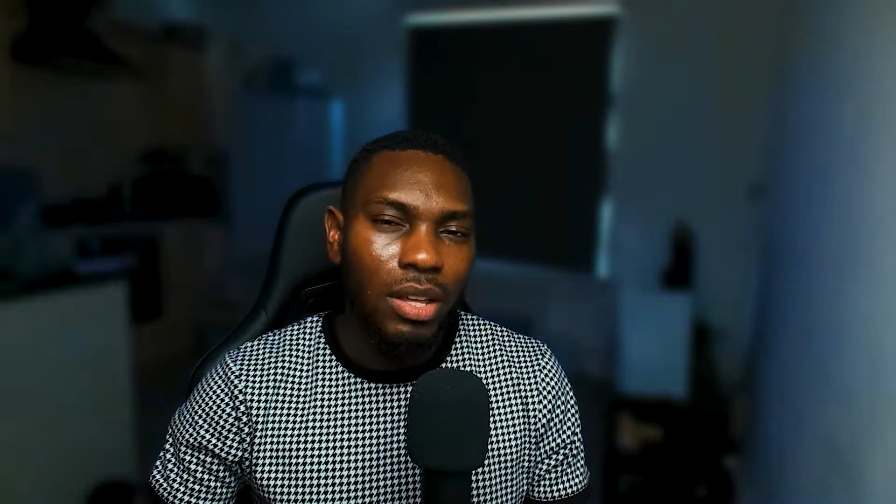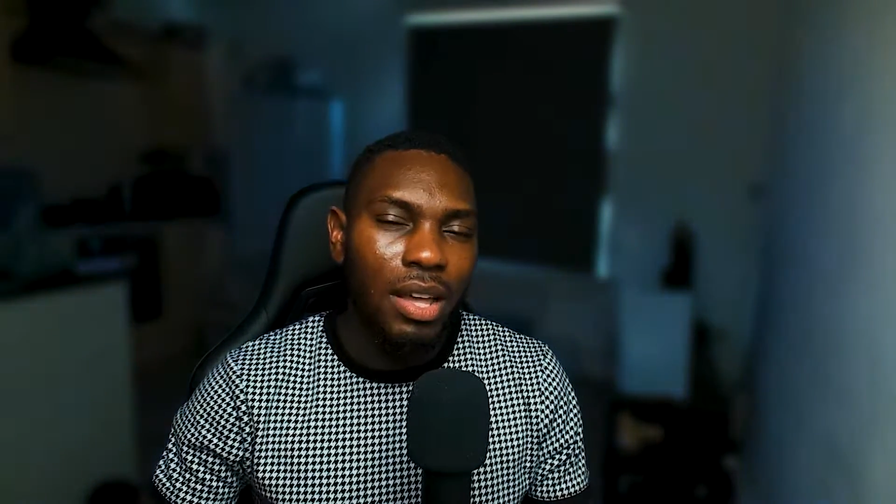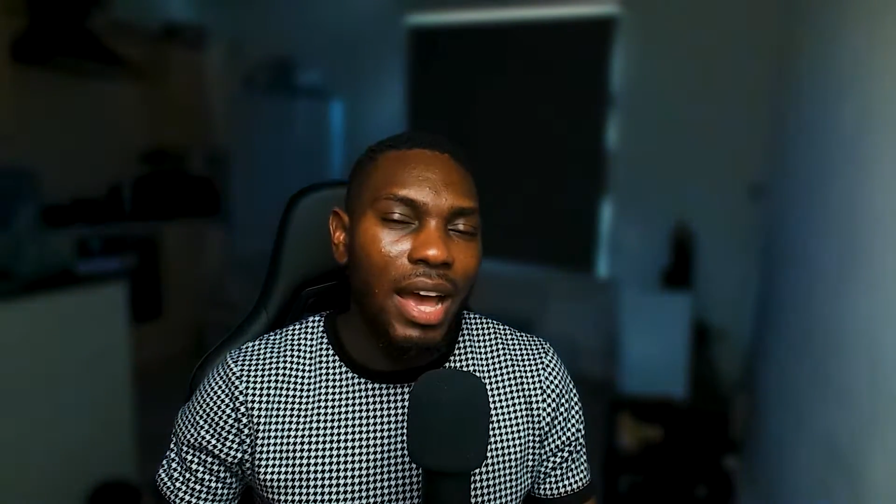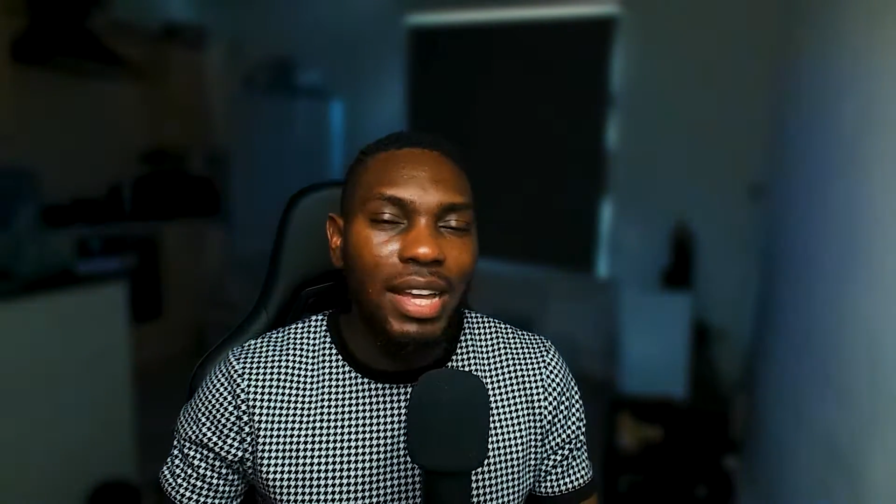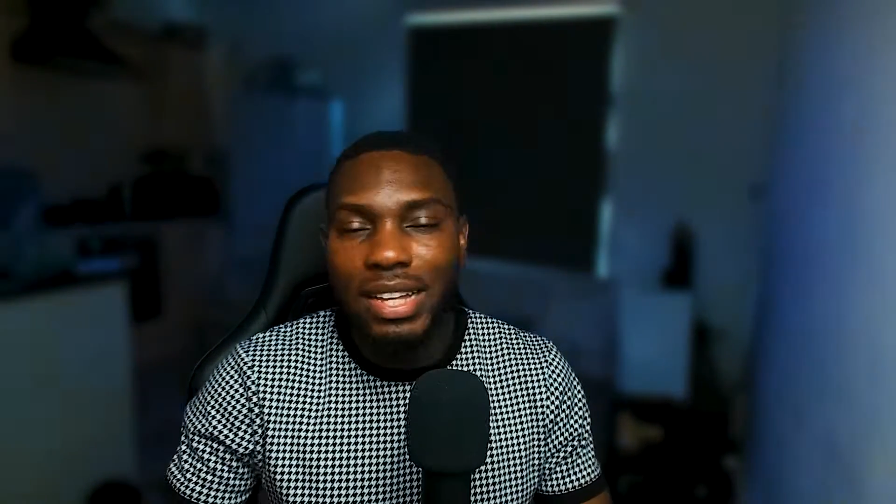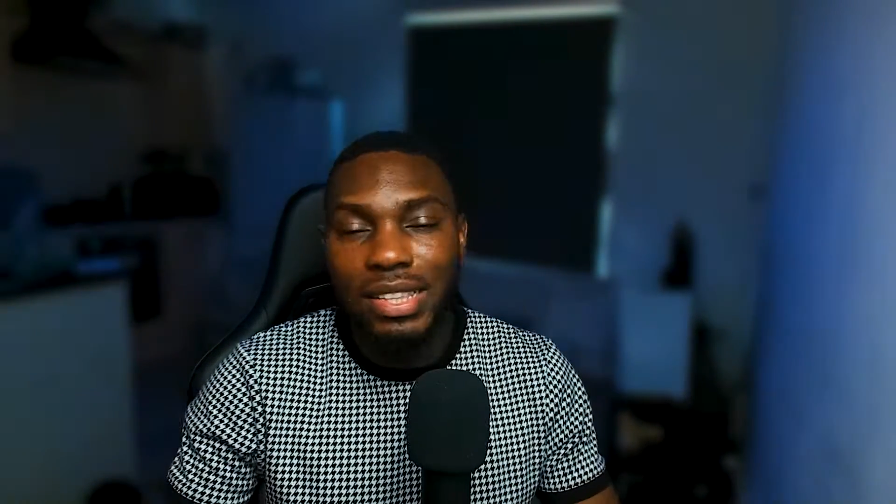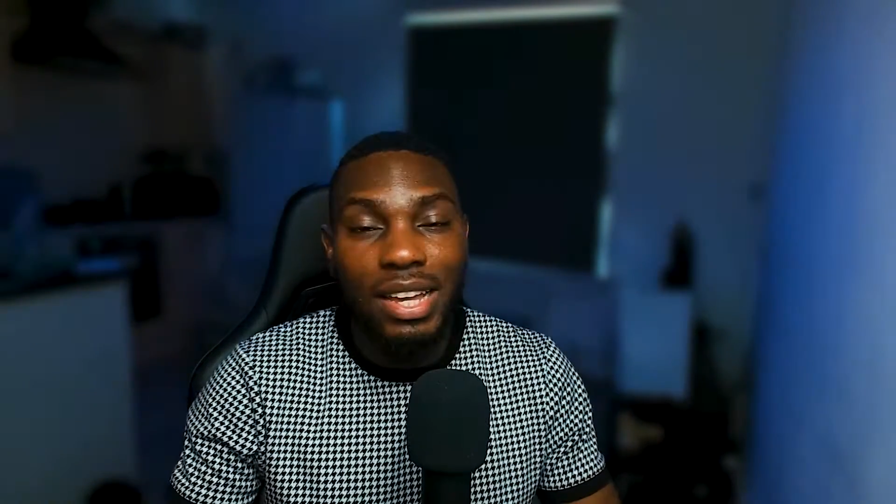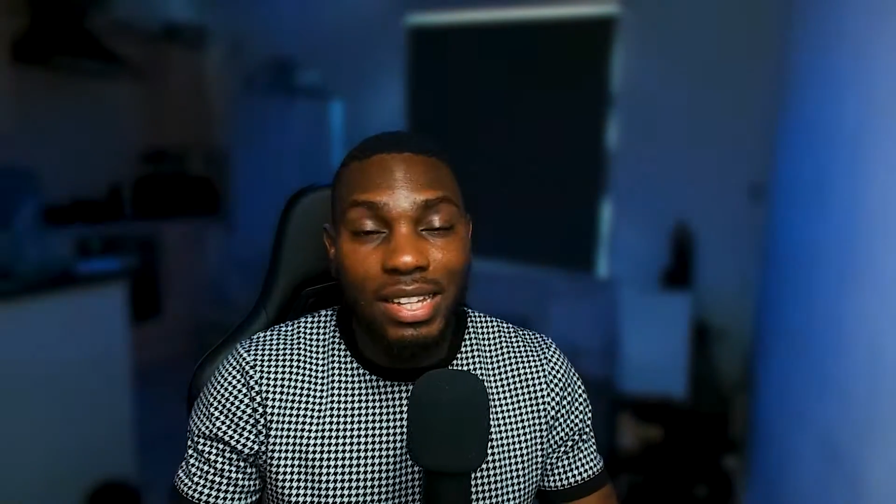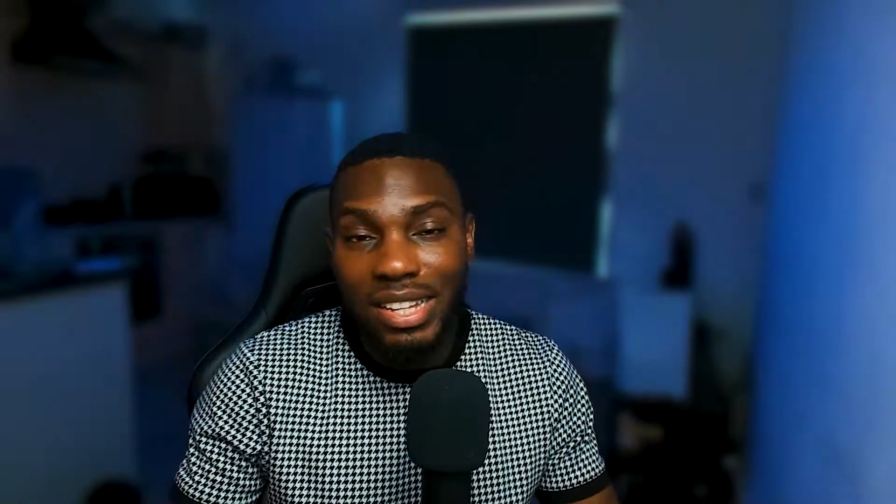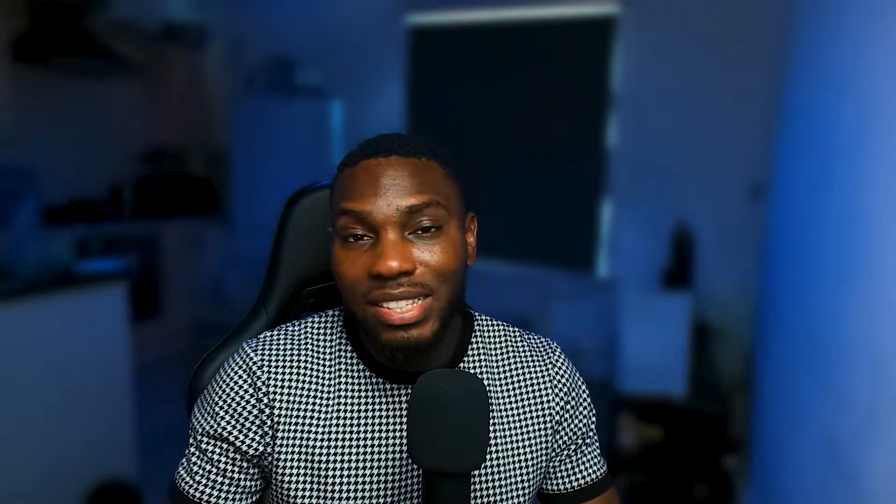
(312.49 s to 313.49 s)
I get that,
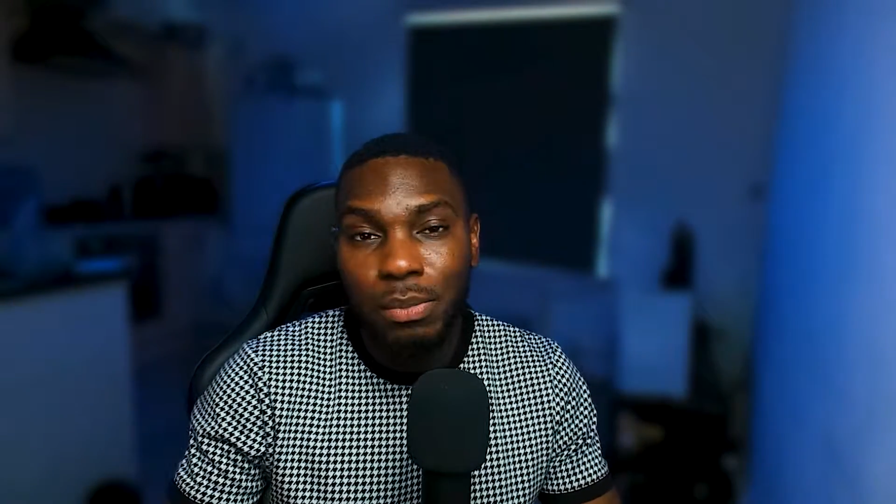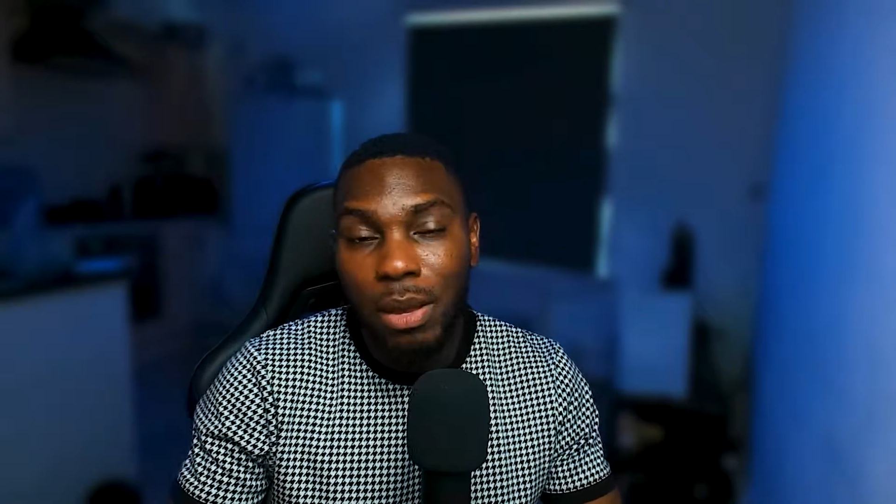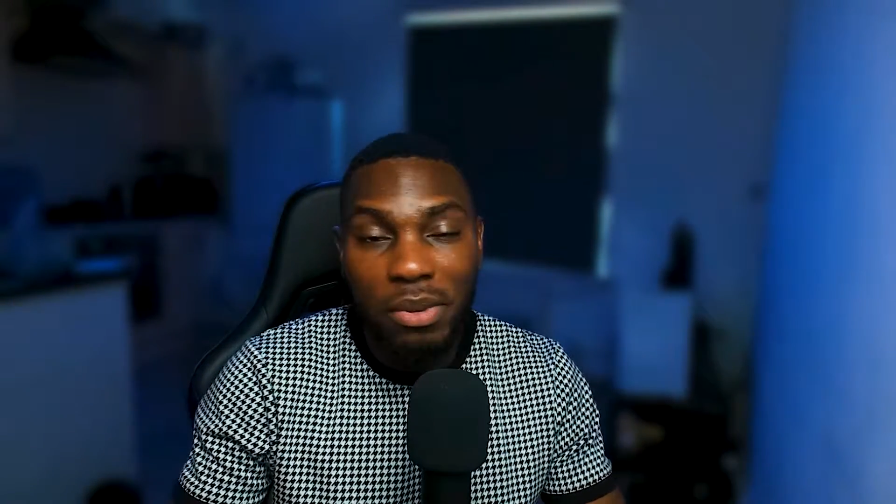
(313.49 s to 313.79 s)
yes, it might be